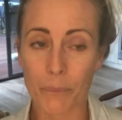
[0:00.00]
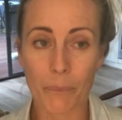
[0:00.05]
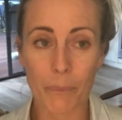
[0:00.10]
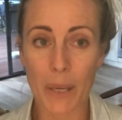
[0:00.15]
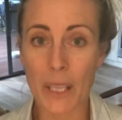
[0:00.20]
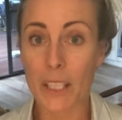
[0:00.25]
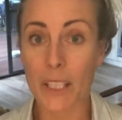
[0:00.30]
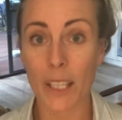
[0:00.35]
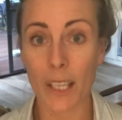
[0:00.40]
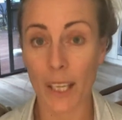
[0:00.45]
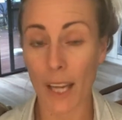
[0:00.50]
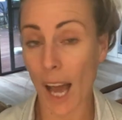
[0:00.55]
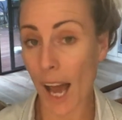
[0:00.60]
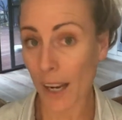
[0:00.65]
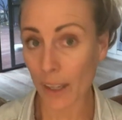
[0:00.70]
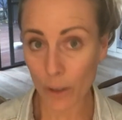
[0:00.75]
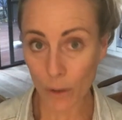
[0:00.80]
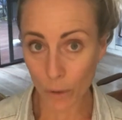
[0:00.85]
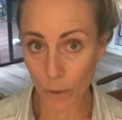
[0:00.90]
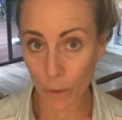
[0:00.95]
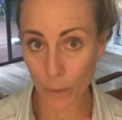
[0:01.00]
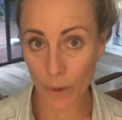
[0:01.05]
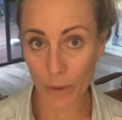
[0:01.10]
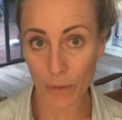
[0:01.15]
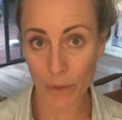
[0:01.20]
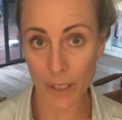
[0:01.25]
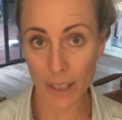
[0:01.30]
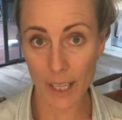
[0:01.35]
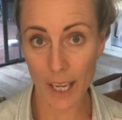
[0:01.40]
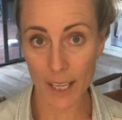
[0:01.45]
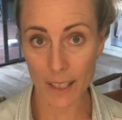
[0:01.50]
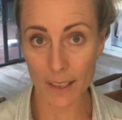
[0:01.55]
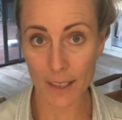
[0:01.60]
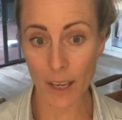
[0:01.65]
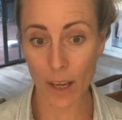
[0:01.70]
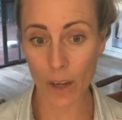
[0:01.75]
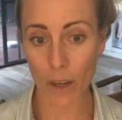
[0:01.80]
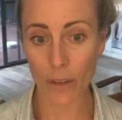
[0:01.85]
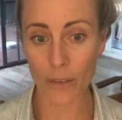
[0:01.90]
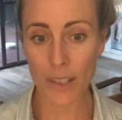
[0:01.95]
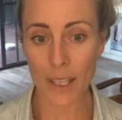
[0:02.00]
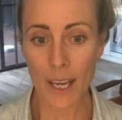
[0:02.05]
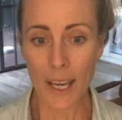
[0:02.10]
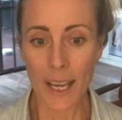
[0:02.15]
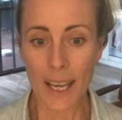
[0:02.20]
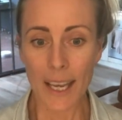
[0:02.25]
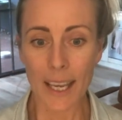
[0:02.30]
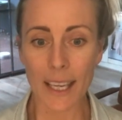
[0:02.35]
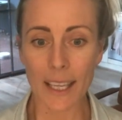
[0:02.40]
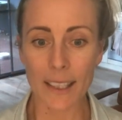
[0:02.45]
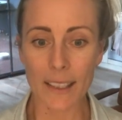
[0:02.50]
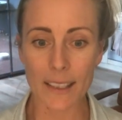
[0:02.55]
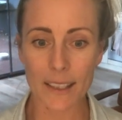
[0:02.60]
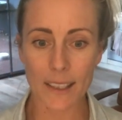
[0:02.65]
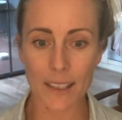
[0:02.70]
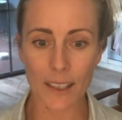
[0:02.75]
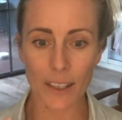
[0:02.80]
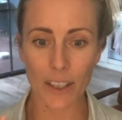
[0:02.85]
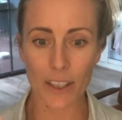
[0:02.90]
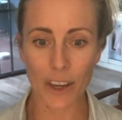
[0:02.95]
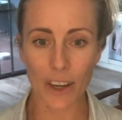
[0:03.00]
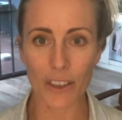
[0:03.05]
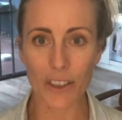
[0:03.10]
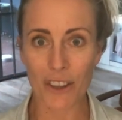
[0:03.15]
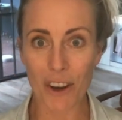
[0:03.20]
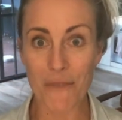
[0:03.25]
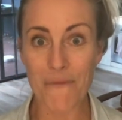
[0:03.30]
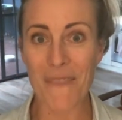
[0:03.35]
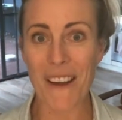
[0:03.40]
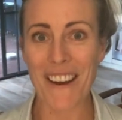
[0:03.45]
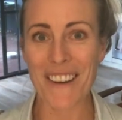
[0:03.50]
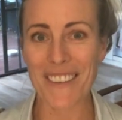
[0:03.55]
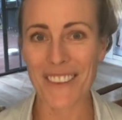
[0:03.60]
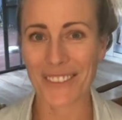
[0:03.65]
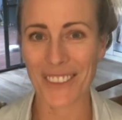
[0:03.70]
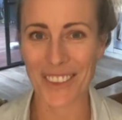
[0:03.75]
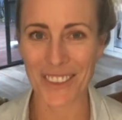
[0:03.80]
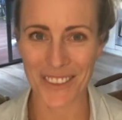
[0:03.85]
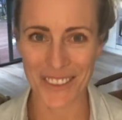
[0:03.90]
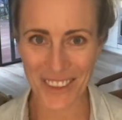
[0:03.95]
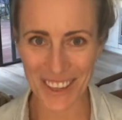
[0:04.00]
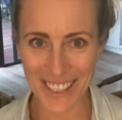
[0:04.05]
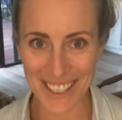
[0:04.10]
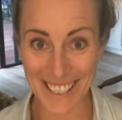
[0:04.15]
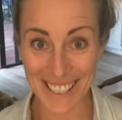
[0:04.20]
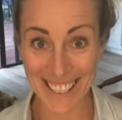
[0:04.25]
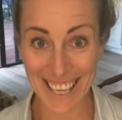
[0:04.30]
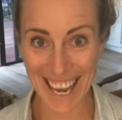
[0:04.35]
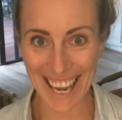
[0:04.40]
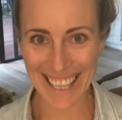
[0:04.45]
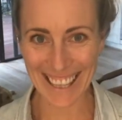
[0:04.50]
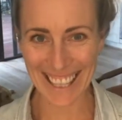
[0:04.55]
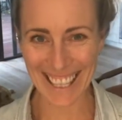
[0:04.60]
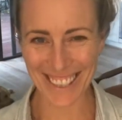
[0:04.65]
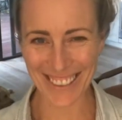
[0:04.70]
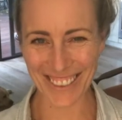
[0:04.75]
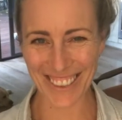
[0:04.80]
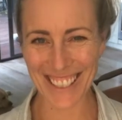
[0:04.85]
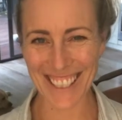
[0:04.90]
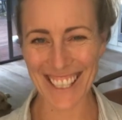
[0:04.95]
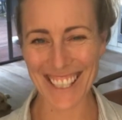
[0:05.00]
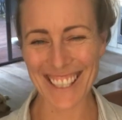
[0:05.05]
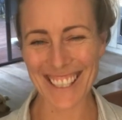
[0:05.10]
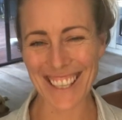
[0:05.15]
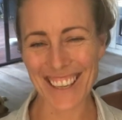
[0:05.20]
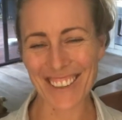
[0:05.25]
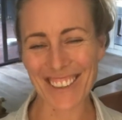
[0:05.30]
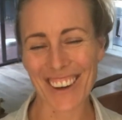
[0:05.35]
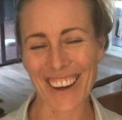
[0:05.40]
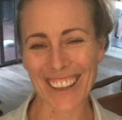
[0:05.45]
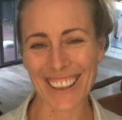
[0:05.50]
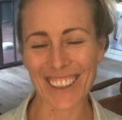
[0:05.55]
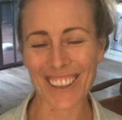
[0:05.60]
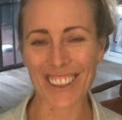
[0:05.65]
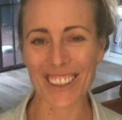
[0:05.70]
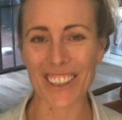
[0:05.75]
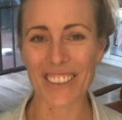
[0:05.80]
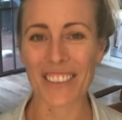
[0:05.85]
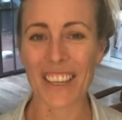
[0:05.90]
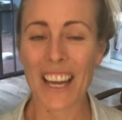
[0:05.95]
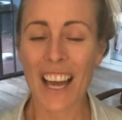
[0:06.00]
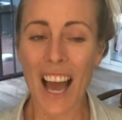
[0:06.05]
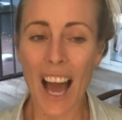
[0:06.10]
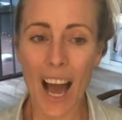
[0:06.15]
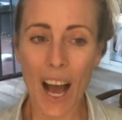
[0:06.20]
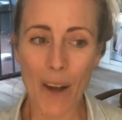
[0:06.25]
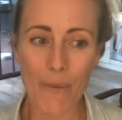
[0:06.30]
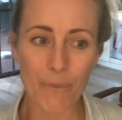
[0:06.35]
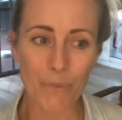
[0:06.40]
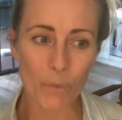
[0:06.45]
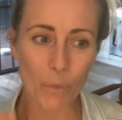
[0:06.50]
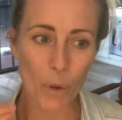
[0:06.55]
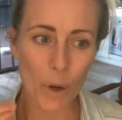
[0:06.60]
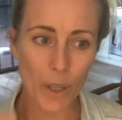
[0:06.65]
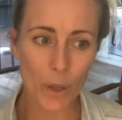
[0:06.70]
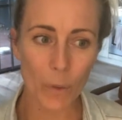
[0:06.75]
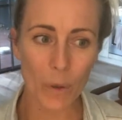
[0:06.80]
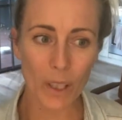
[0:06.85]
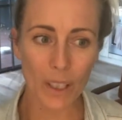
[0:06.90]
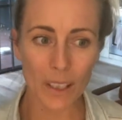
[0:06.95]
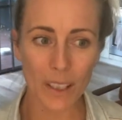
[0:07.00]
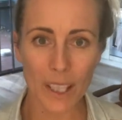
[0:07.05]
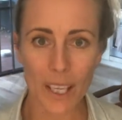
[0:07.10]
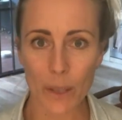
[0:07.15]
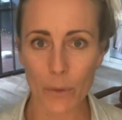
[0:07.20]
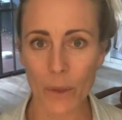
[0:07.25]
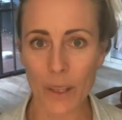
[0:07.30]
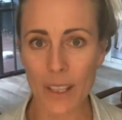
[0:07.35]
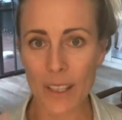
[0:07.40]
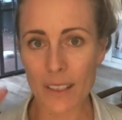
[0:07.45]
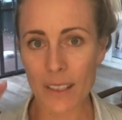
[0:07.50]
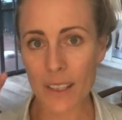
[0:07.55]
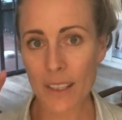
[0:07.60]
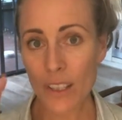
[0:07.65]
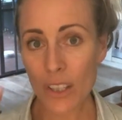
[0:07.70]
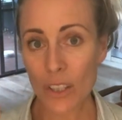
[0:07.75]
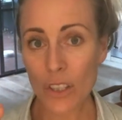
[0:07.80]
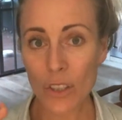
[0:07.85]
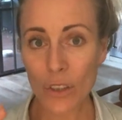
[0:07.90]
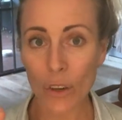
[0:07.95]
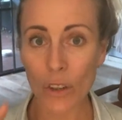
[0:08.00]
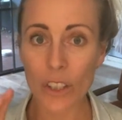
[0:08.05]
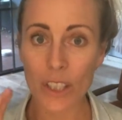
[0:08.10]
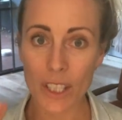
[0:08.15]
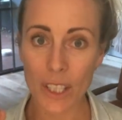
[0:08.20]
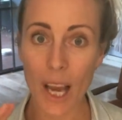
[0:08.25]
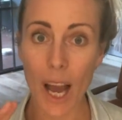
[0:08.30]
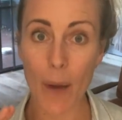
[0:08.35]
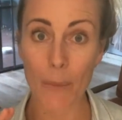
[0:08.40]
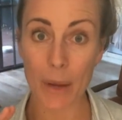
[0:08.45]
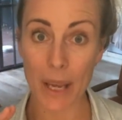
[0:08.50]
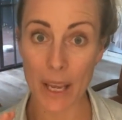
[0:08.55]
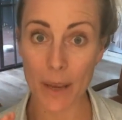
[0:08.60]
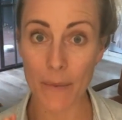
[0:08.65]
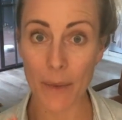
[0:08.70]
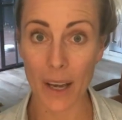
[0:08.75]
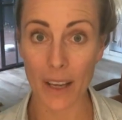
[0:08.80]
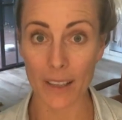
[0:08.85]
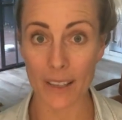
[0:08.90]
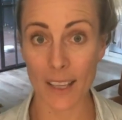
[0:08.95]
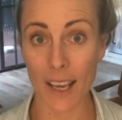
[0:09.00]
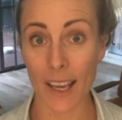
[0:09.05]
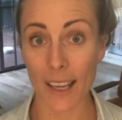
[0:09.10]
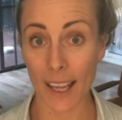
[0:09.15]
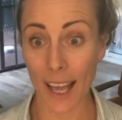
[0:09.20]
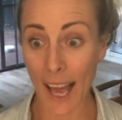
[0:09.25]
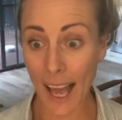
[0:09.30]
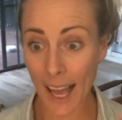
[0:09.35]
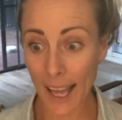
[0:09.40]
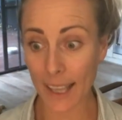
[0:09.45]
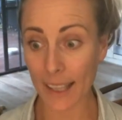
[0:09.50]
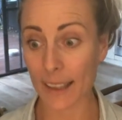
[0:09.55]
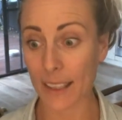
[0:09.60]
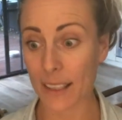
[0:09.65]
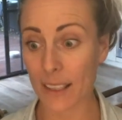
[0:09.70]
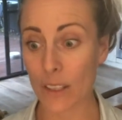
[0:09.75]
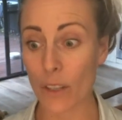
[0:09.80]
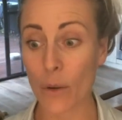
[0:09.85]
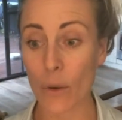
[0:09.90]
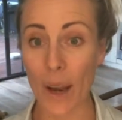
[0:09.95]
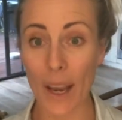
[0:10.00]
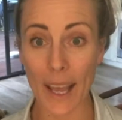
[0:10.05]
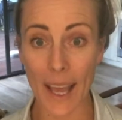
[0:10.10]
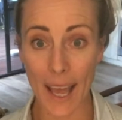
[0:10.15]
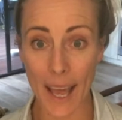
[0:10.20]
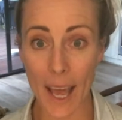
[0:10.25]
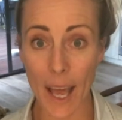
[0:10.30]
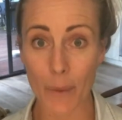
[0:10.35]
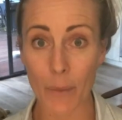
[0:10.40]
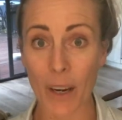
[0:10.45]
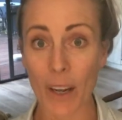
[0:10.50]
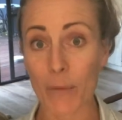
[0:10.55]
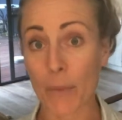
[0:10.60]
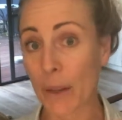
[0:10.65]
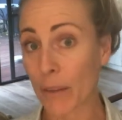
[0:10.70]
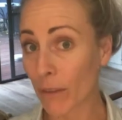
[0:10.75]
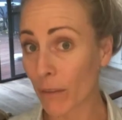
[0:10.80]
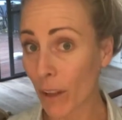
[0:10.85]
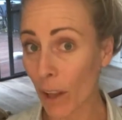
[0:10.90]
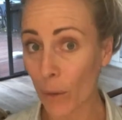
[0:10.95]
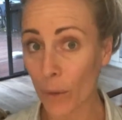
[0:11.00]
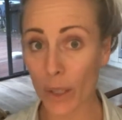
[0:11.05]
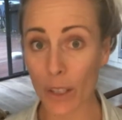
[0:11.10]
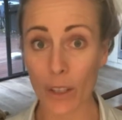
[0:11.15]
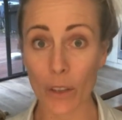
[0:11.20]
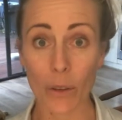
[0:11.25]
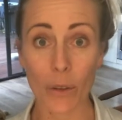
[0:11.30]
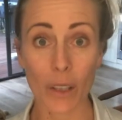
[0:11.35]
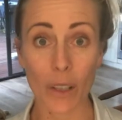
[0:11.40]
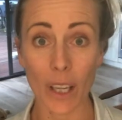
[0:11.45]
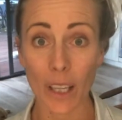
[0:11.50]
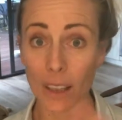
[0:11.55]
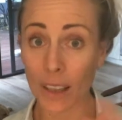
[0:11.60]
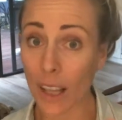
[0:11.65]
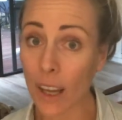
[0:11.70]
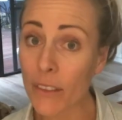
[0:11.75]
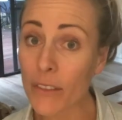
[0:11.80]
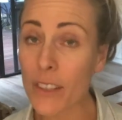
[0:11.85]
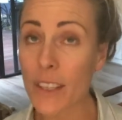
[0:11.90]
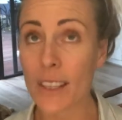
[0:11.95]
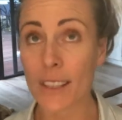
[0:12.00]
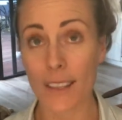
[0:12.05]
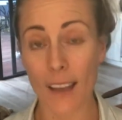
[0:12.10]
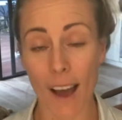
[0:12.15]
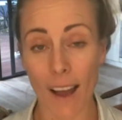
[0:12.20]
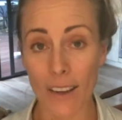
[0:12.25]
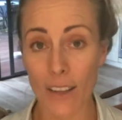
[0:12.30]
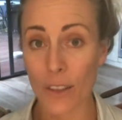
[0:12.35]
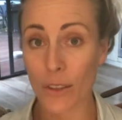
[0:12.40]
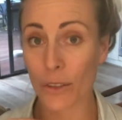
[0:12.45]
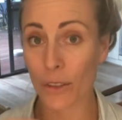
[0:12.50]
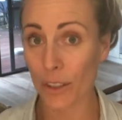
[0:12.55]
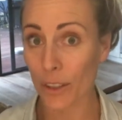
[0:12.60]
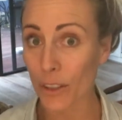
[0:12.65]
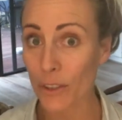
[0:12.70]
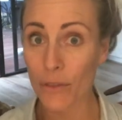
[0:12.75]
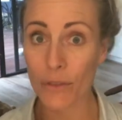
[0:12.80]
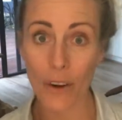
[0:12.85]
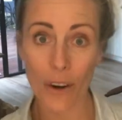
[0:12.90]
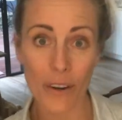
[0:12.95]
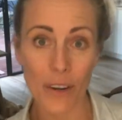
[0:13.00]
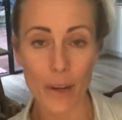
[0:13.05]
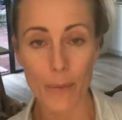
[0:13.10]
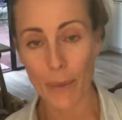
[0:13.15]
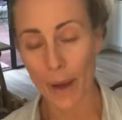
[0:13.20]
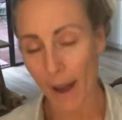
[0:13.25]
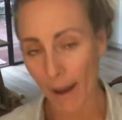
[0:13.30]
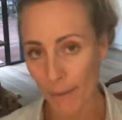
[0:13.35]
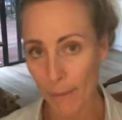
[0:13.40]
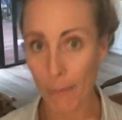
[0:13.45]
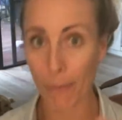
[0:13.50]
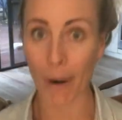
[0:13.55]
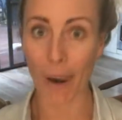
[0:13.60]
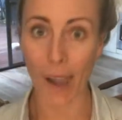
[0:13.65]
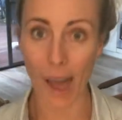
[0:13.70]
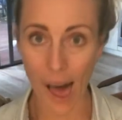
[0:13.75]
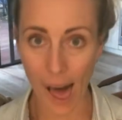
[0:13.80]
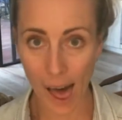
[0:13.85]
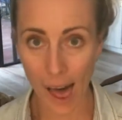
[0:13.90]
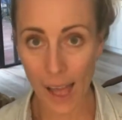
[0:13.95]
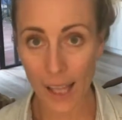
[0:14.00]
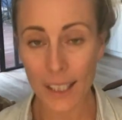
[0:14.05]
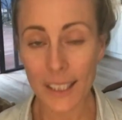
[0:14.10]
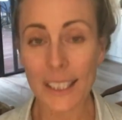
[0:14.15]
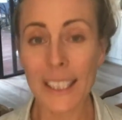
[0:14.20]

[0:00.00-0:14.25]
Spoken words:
pitching an article that we've written ourselves, it's, you know, don't marry them on the first date. That's what Jess said quite a lot of. What you want to lead with is just a short, sharp email saying, hey, this is who I am, and I've been following you, and I loved this article that you wrote about blah.